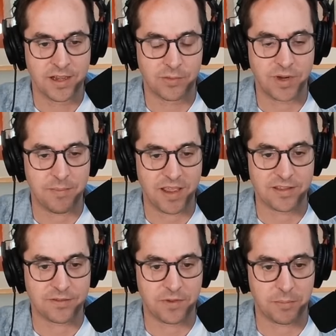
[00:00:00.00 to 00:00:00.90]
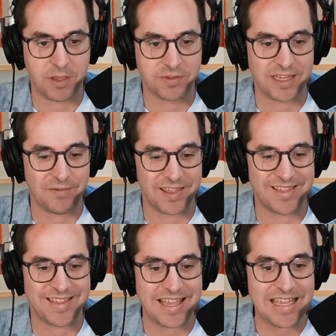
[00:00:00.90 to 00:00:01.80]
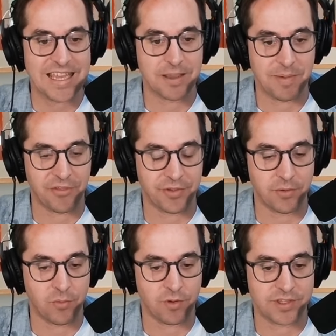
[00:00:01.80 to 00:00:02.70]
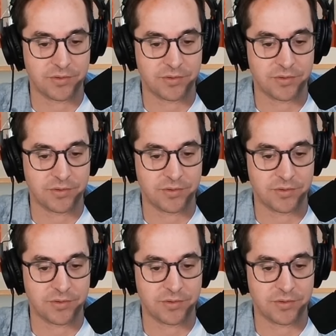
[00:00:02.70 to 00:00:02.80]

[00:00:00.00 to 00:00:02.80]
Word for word: When he made this film, he wasn't even thinking about the awards.